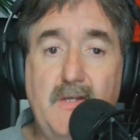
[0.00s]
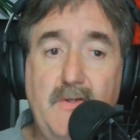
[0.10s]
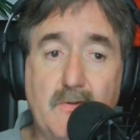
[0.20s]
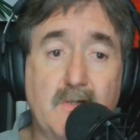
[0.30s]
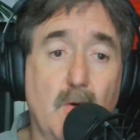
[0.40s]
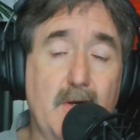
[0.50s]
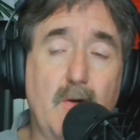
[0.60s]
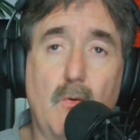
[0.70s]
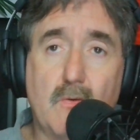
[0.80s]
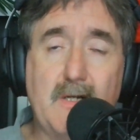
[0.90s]
You can go in
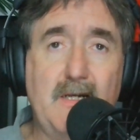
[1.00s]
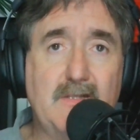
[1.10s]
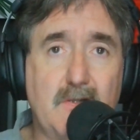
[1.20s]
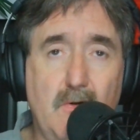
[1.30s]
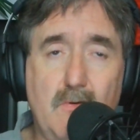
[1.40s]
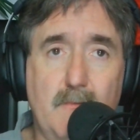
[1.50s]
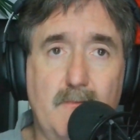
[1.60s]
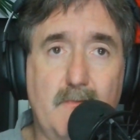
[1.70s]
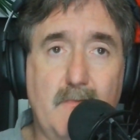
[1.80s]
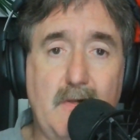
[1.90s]
and organize their home.
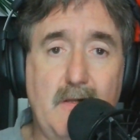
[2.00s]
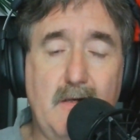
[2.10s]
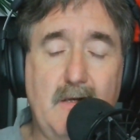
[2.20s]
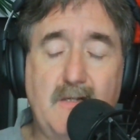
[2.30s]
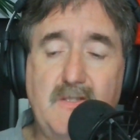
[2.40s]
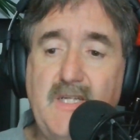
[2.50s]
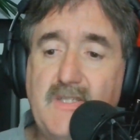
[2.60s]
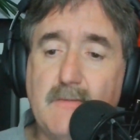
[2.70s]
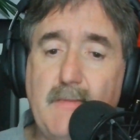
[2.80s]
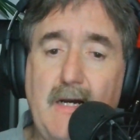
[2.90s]

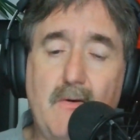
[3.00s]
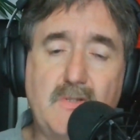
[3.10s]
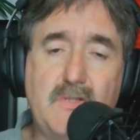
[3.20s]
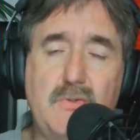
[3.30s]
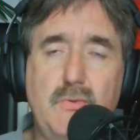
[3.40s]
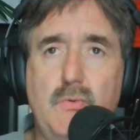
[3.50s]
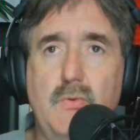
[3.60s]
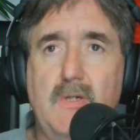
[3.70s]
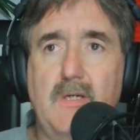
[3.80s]
Teach them how to,